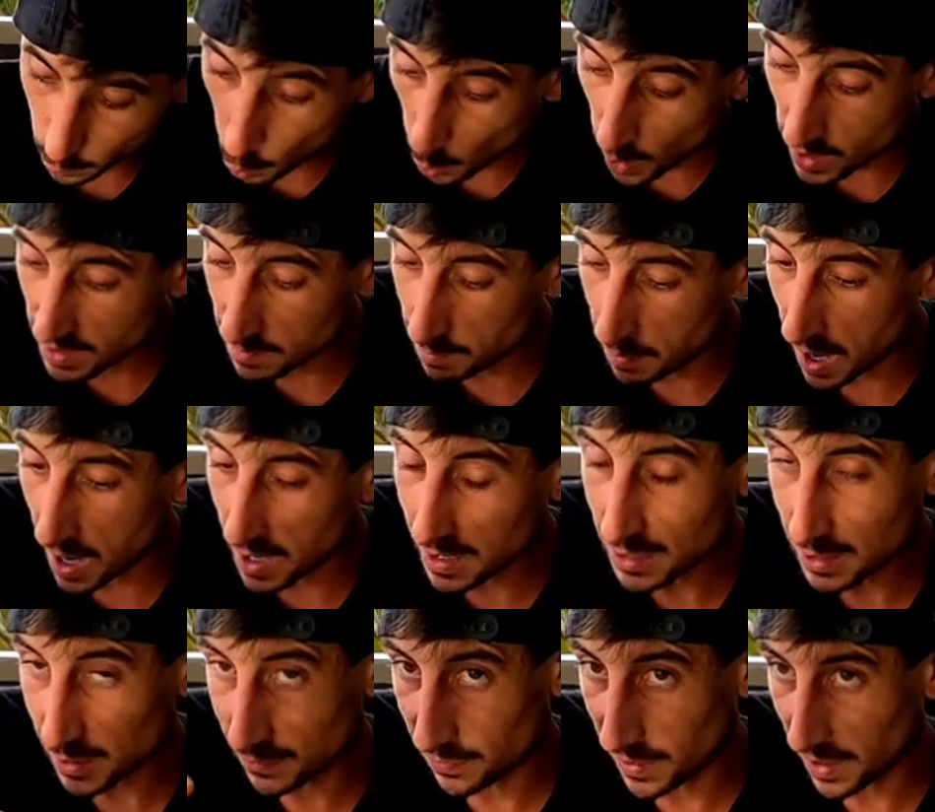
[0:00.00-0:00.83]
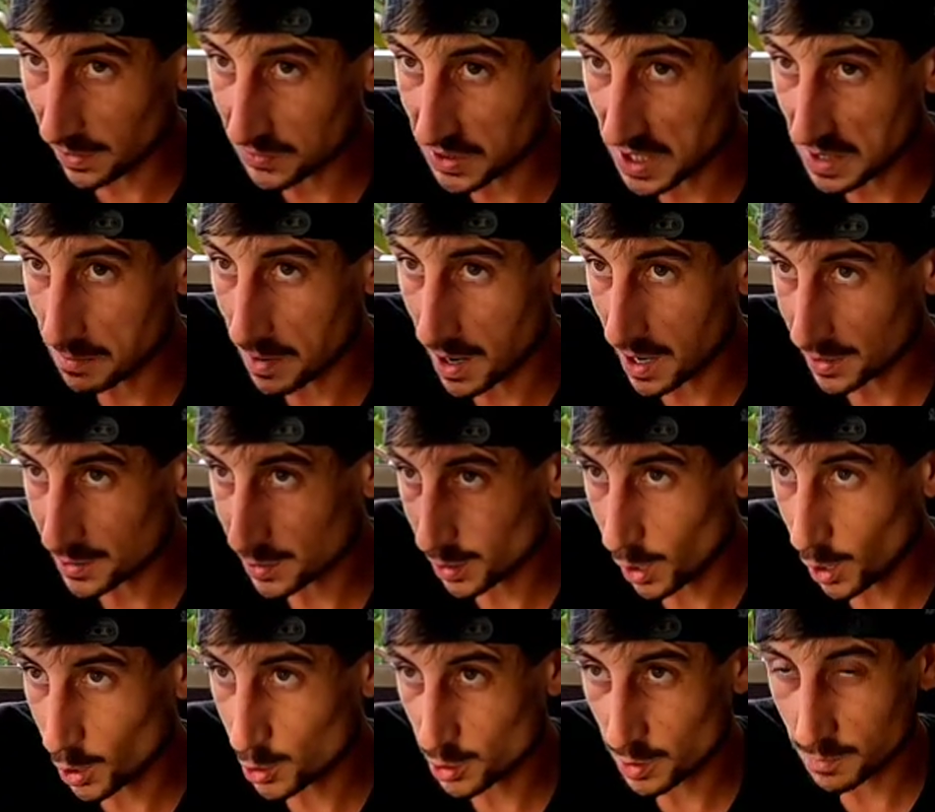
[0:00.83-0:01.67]
20 bucks, 50
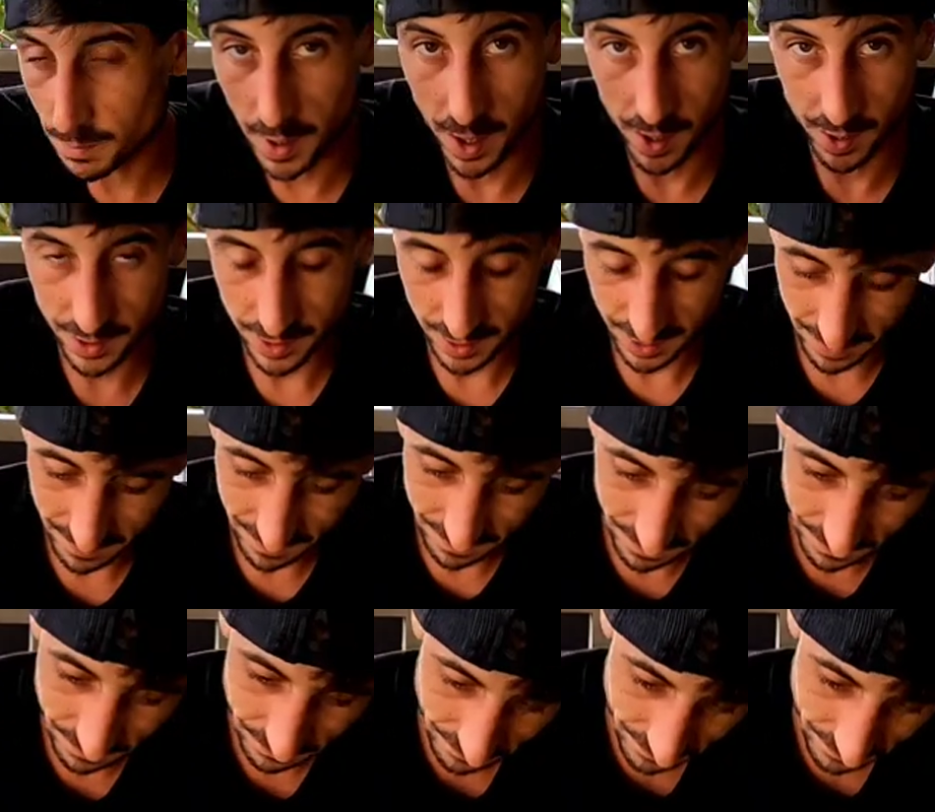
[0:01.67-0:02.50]
bucks, 100 bucks.